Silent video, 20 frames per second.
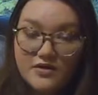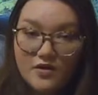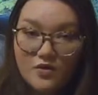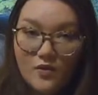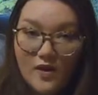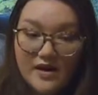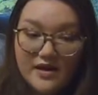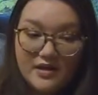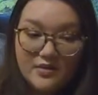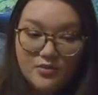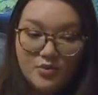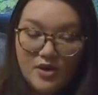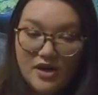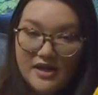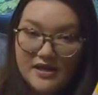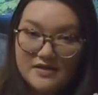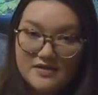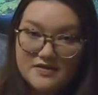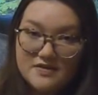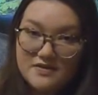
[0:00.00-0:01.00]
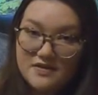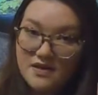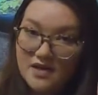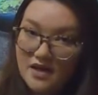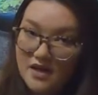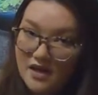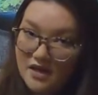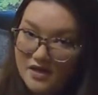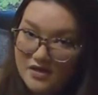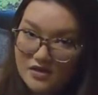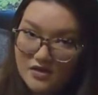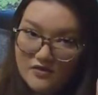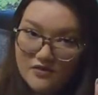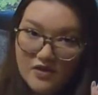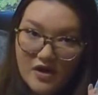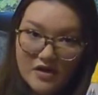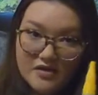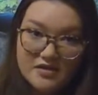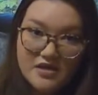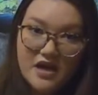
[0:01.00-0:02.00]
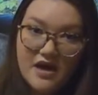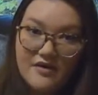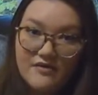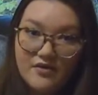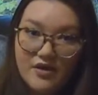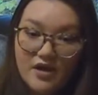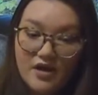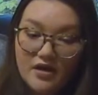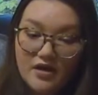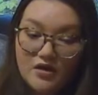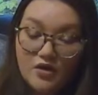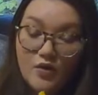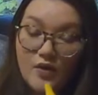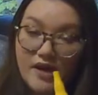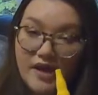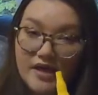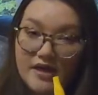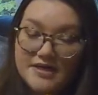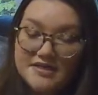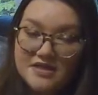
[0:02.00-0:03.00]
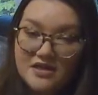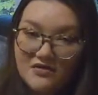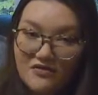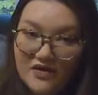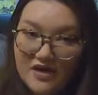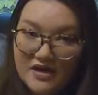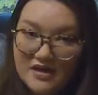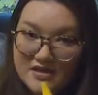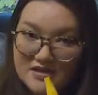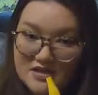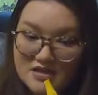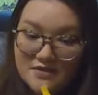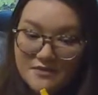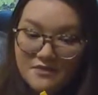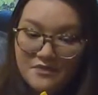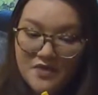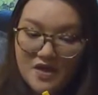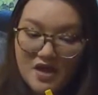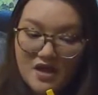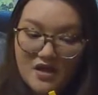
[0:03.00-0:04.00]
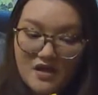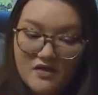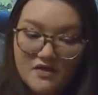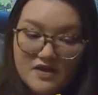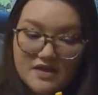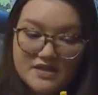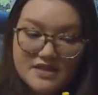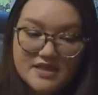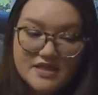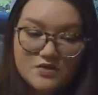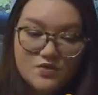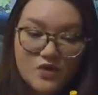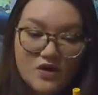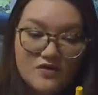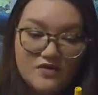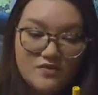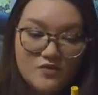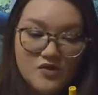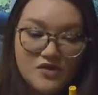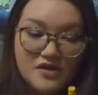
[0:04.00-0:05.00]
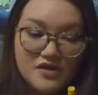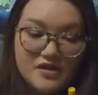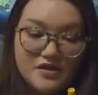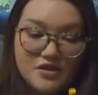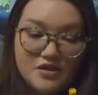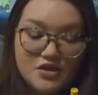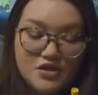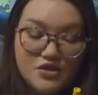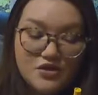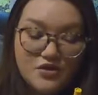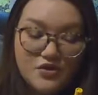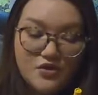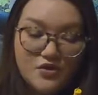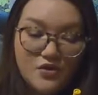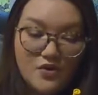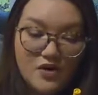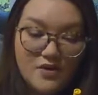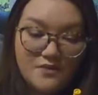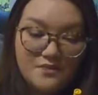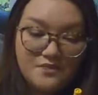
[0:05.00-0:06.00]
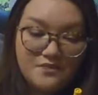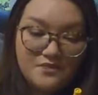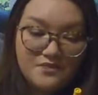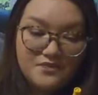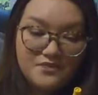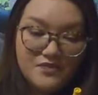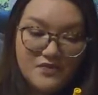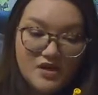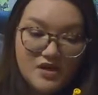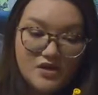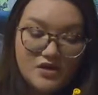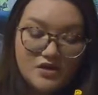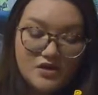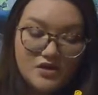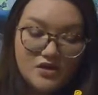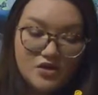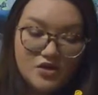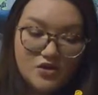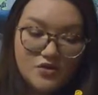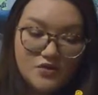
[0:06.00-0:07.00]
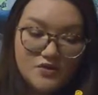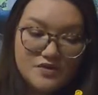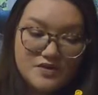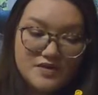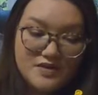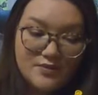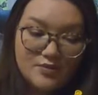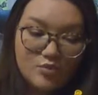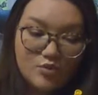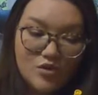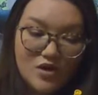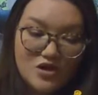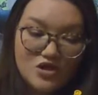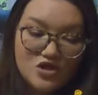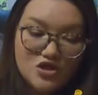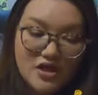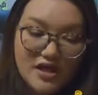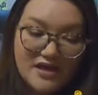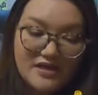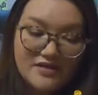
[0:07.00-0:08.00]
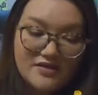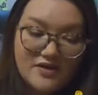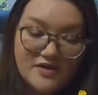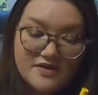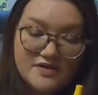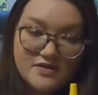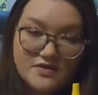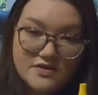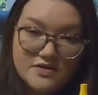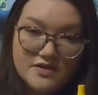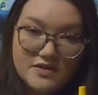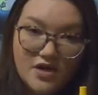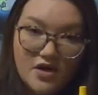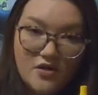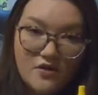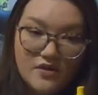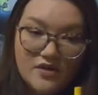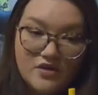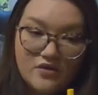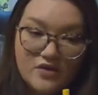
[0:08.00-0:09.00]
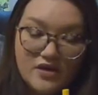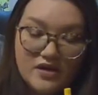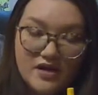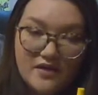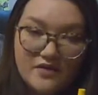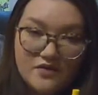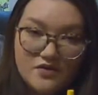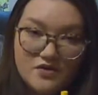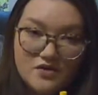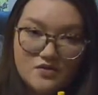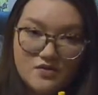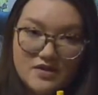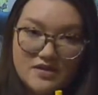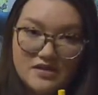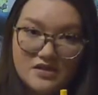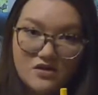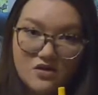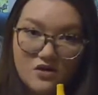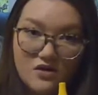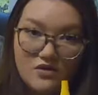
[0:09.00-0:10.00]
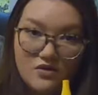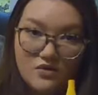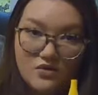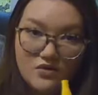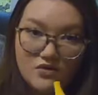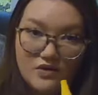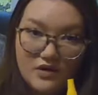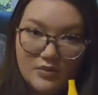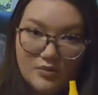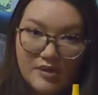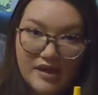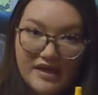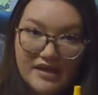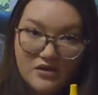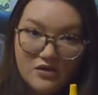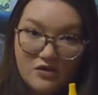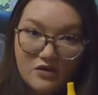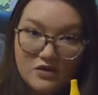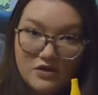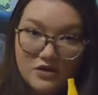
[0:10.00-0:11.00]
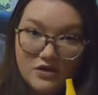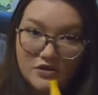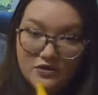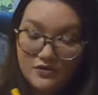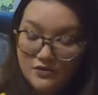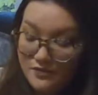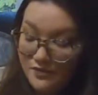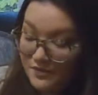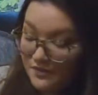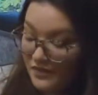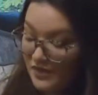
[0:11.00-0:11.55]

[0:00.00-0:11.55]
in your wedding breaks, and you've got to have a quick and easy fix. This is one with a 2-use brush and nozzle, so you can either squeeze it on or you can paint on glue.